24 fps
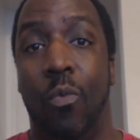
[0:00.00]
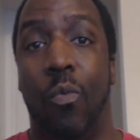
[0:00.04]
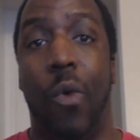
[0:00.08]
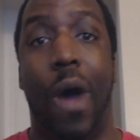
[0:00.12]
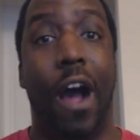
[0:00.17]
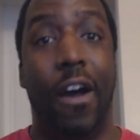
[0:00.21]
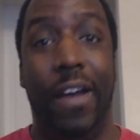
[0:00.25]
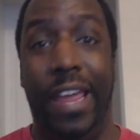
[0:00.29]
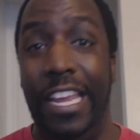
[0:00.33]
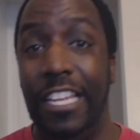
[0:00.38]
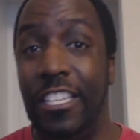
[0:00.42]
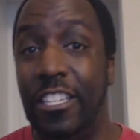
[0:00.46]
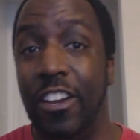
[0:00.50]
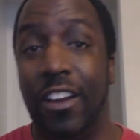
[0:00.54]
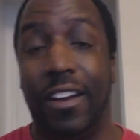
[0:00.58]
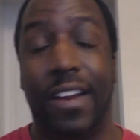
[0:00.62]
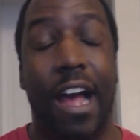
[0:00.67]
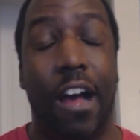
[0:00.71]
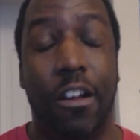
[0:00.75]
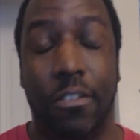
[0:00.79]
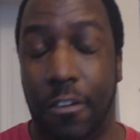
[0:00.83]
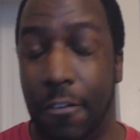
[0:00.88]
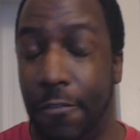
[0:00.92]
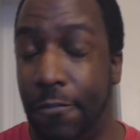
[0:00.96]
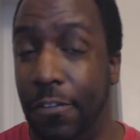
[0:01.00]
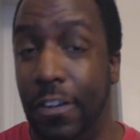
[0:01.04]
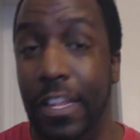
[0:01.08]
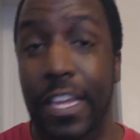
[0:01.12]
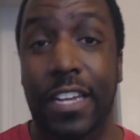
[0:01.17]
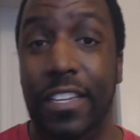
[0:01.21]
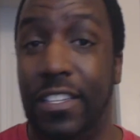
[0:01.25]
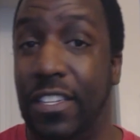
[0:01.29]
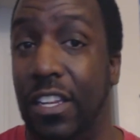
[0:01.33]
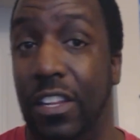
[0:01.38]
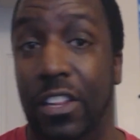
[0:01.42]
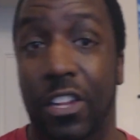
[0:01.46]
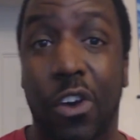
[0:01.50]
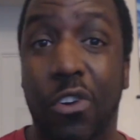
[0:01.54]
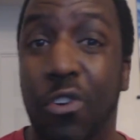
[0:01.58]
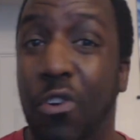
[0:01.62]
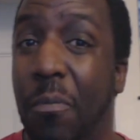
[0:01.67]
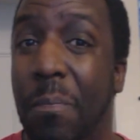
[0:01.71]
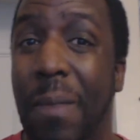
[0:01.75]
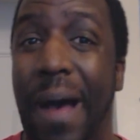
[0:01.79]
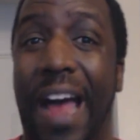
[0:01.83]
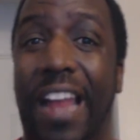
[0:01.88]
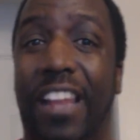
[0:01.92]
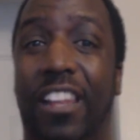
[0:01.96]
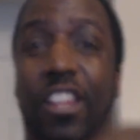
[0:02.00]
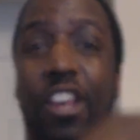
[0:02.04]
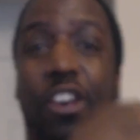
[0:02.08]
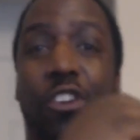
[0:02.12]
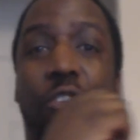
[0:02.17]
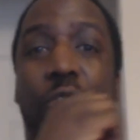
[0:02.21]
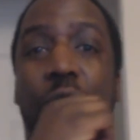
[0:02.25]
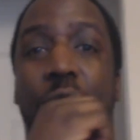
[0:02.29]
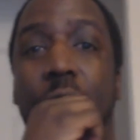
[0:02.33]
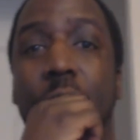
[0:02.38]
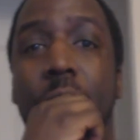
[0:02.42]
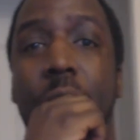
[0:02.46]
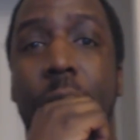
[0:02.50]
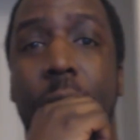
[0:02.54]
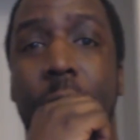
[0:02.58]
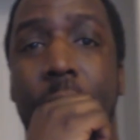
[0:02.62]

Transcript: while he took out the fleets little by little.